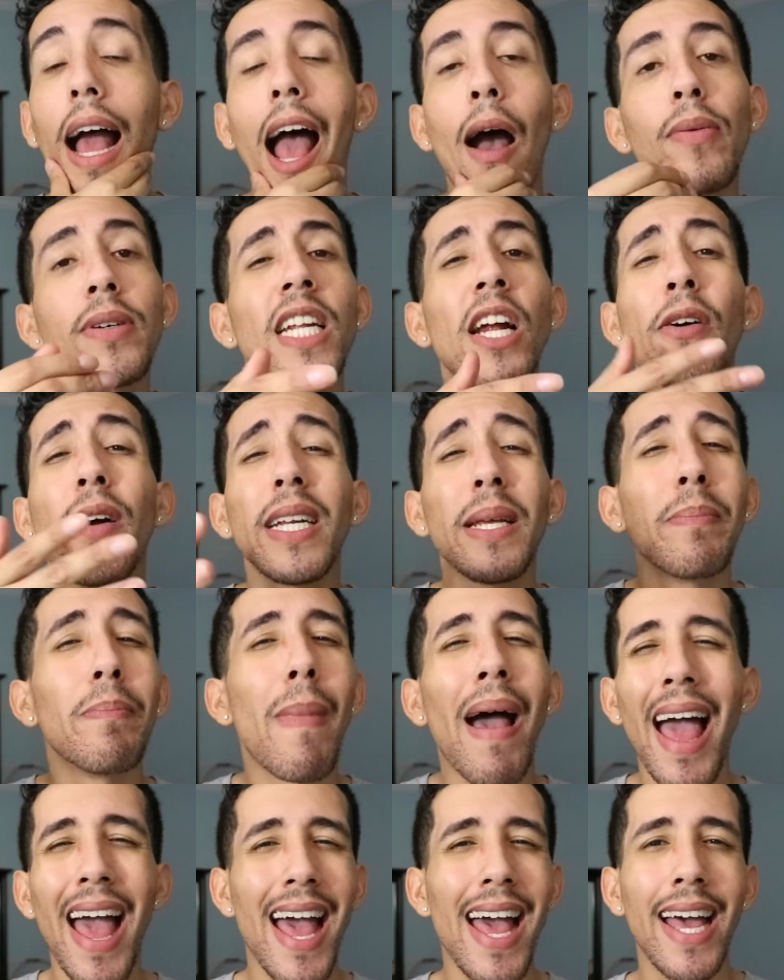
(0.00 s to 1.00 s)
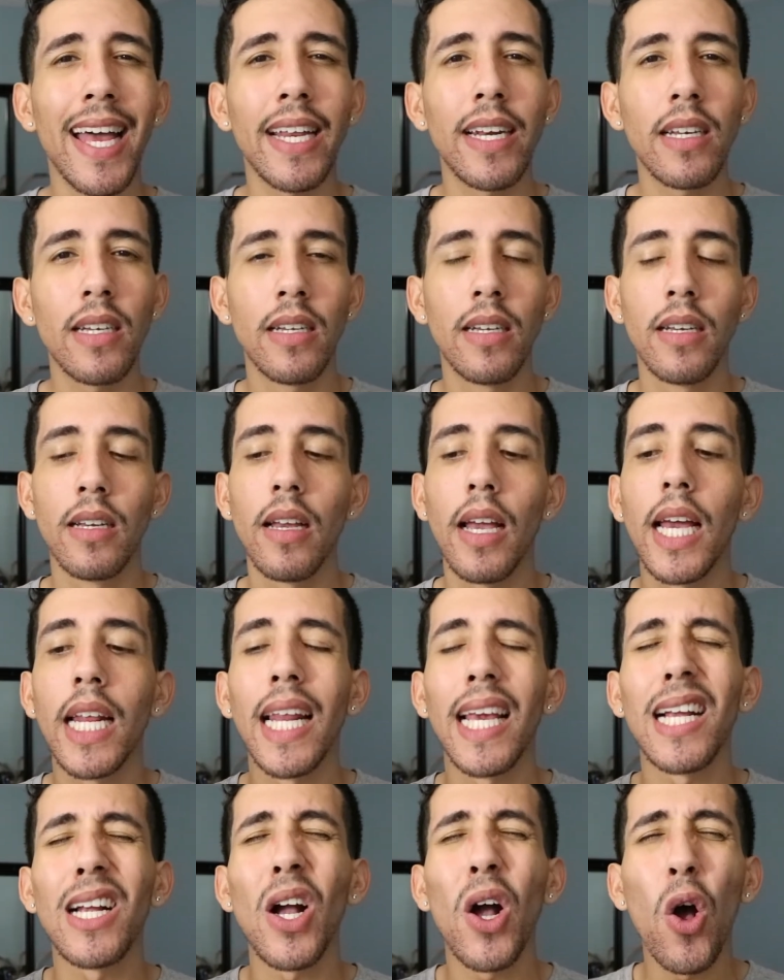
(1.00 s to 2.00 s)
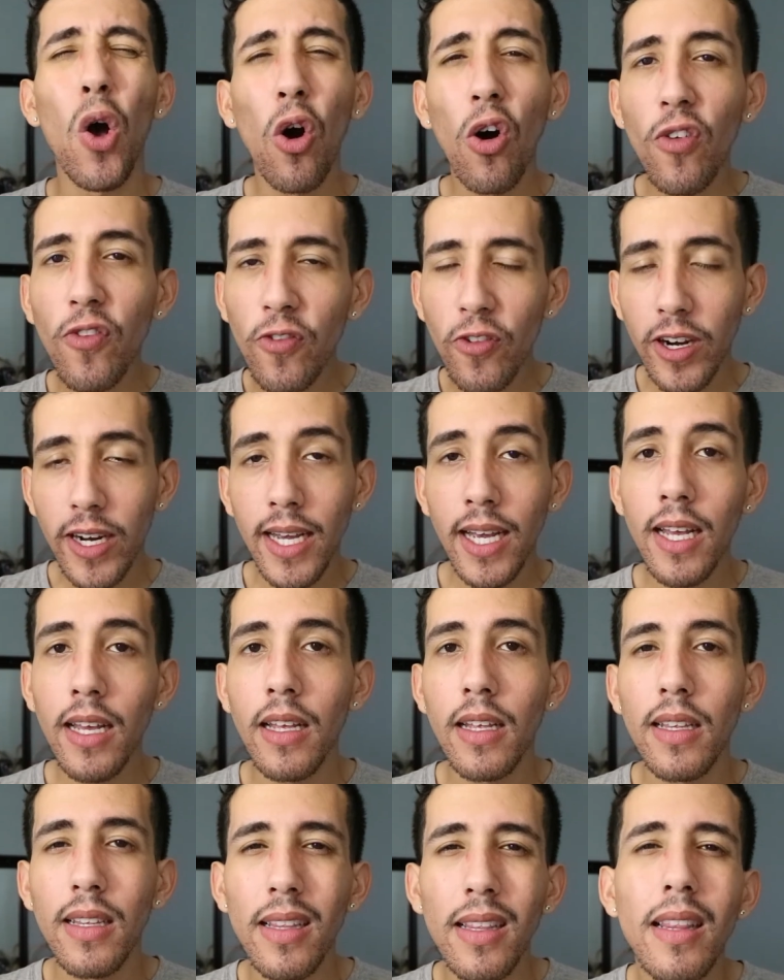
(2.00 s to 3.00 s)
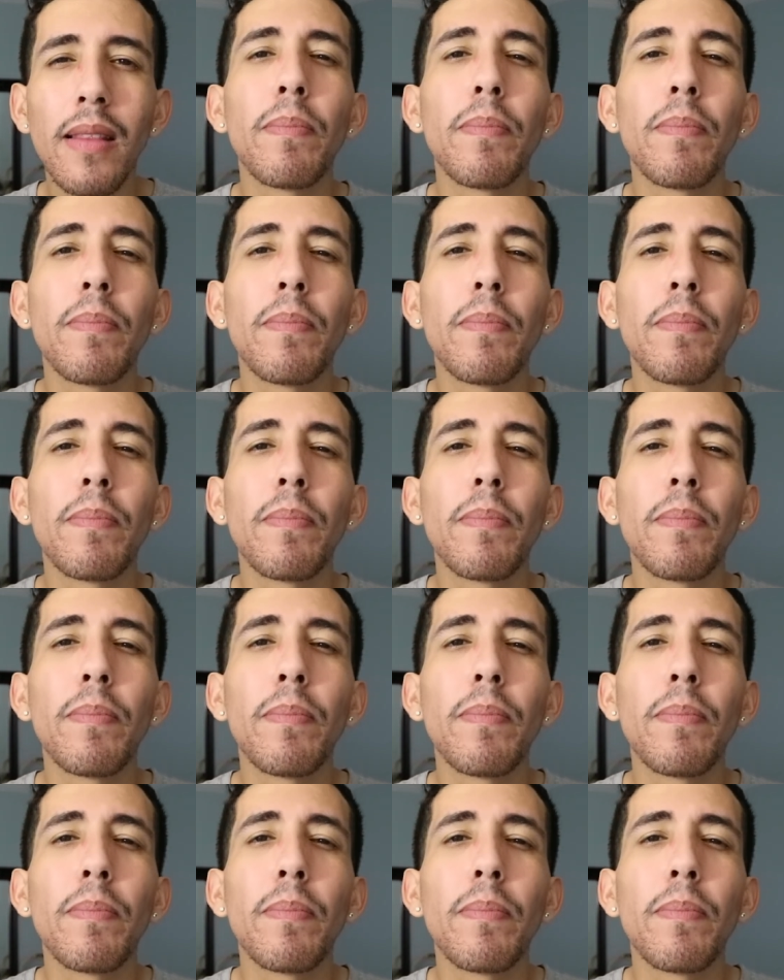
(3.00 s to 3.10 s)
I was already mad and like over it